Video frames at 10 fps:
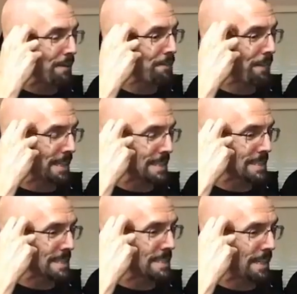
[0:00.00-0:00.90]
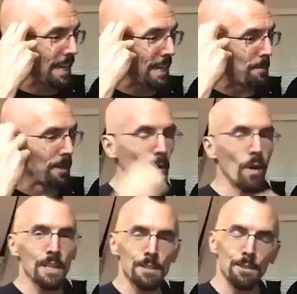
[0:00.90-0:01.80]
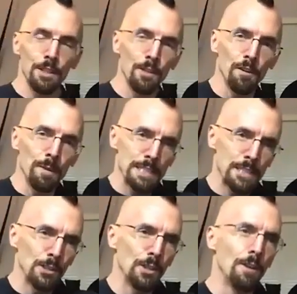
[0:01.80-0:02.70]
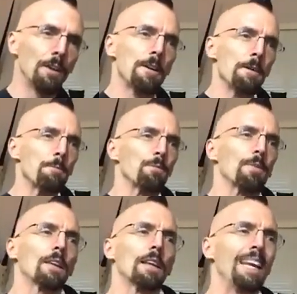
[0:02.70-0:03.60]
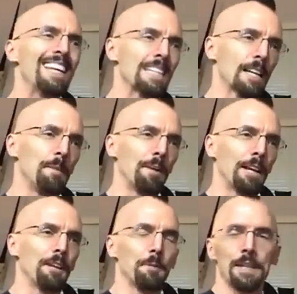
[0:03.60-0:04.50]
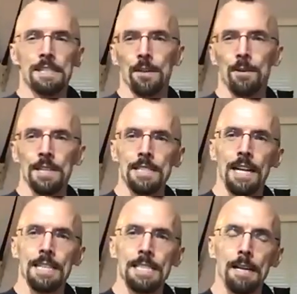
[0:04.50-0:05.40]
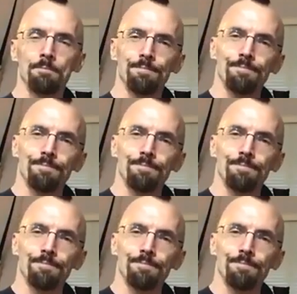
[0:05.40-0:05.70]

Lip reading: feelings is that anybody who walks through the door of my school isn't coming in there because they want to stay the same.